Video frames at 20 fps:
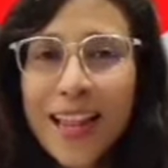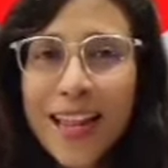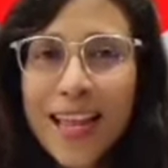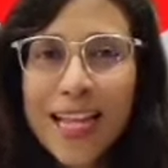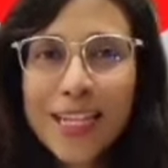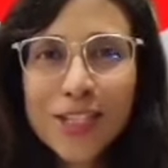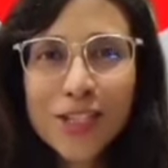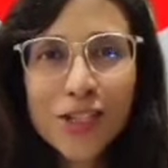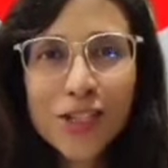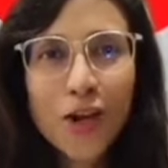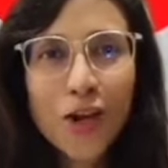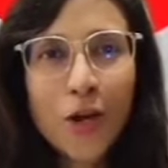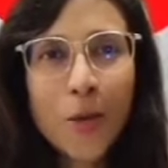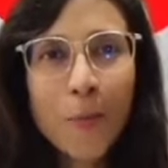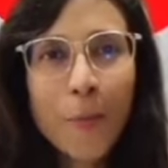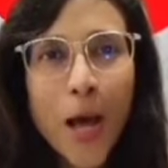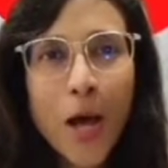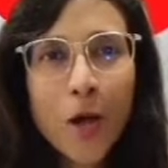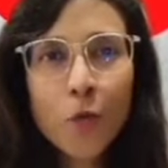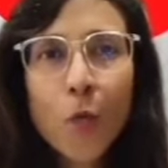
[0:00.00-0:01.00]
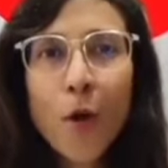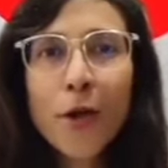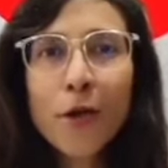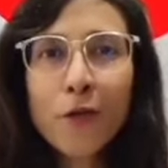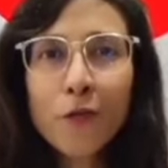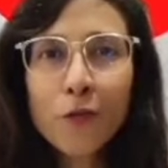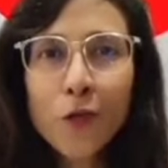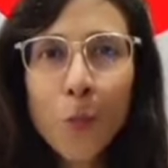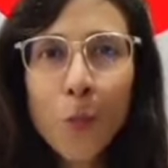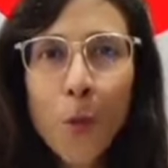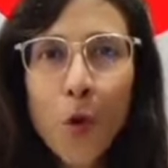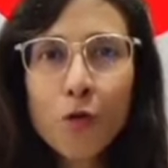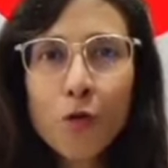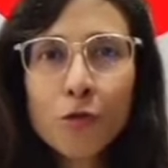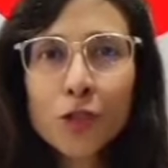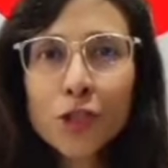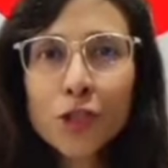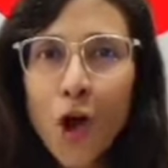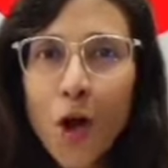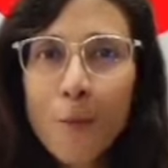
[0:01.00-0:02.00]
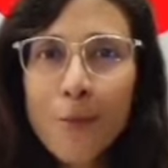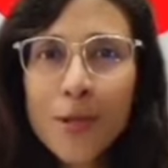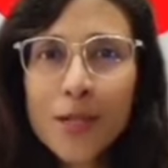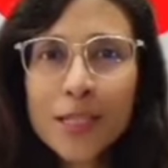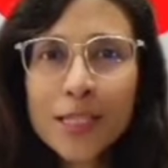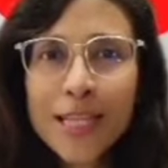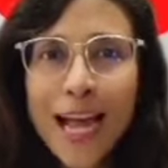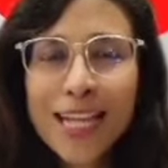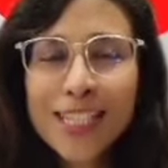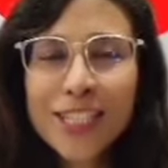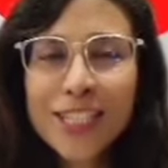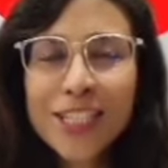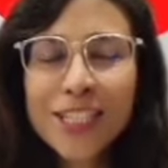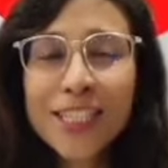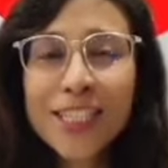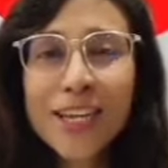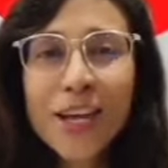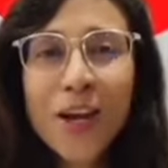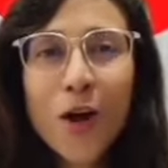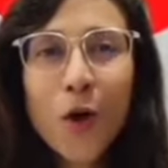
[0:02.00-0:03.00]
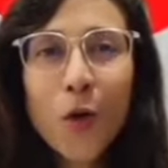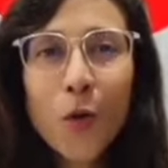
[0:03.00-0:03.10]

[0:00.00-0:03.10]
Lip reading: Let's talk about one of the most common sachi